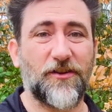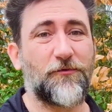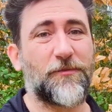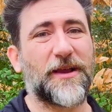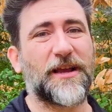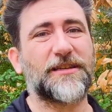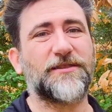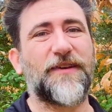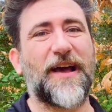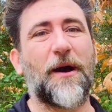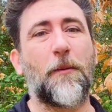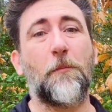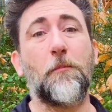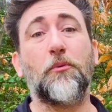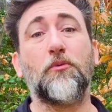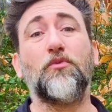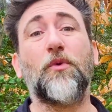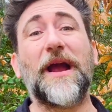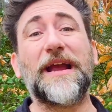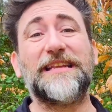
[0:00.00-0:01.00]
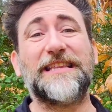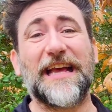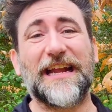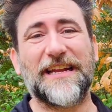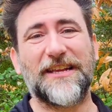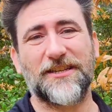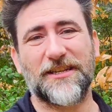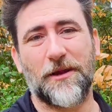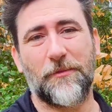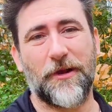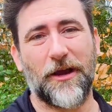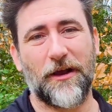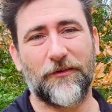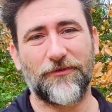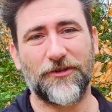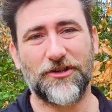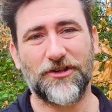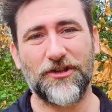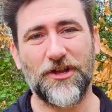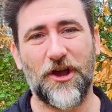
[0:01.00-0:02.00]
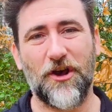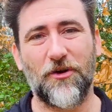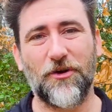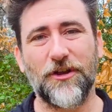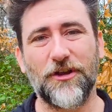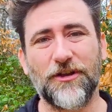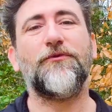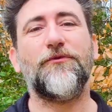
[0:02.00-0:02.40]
of because of how bright that is coming off the snow.